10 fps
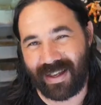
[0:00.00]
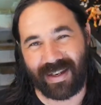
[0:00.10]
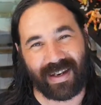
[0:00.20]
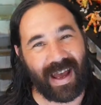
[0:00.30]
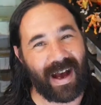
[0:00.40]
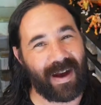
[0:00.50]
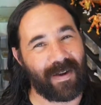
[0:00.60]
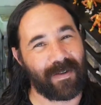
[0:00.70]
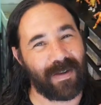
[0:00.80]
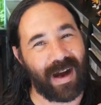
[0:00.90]

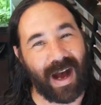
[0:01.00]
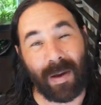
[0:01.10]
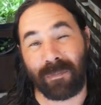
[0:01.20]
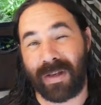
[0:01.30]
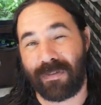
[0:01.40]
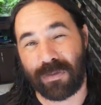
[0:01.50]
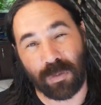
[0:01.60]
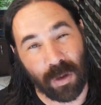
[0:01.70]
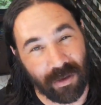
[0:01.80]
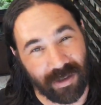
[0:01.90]
Now, I'm never
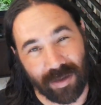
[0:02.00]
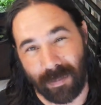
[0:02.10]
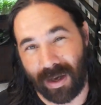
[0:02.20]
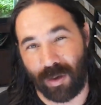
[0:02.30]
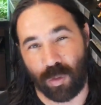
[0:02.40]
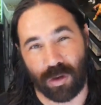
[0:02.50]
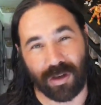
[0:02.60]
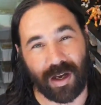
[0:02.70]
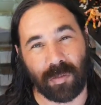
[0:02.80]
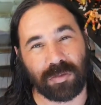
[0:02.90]
worrying about
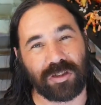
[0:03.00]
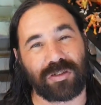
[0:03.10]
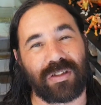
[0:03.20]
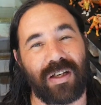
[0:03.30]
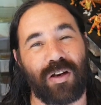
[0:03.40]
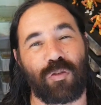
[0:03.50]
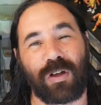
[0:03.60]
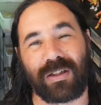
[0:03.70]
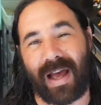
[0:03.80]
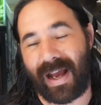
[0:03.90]
work. I'm just
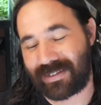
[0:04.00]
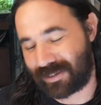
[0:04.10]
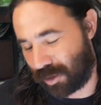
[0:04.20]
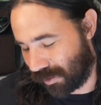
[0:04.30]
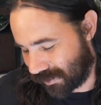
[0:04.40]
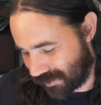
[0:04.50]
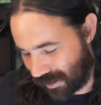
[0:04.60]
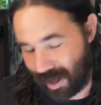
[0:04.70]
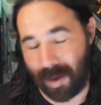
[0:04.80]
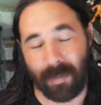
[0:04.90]
relaxing all the
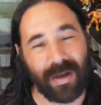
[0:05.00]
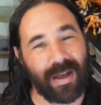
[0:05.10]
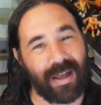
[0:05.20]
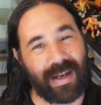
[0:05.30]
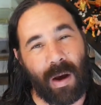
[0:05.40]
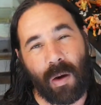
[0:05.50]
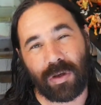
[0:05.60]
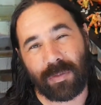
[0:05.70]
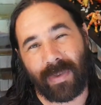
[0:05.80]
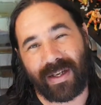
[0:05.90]
time. Now, I
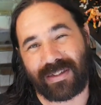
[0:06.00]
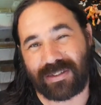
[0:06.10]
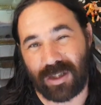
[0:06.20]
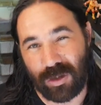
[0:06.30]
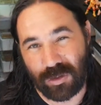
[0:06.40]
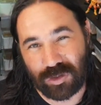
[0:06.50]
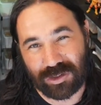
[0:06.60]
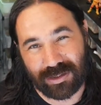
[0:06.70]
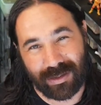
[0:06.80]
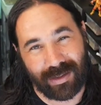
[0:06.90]
want to make a
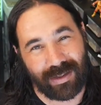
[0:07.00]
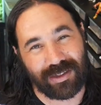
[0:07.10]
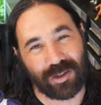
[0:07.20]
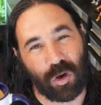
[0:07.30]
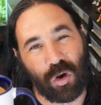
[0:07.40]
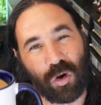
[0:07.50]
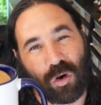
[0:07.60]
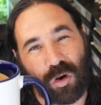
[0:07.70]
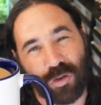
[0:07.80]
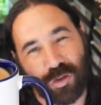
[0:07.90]
toast to
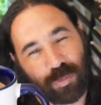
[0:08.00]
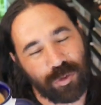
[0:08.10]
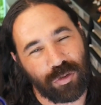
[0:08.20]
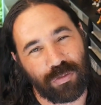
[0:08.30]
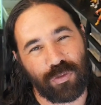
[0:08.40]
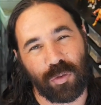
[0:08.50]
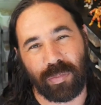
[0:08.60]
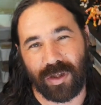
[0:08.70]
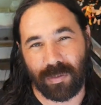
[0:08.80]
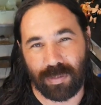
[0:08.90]
all you beautiful
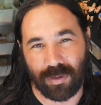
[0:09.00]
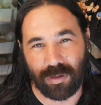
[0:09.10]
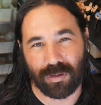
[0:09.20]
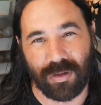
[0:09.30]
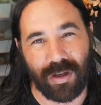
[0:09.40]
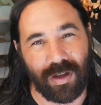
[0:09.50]
people.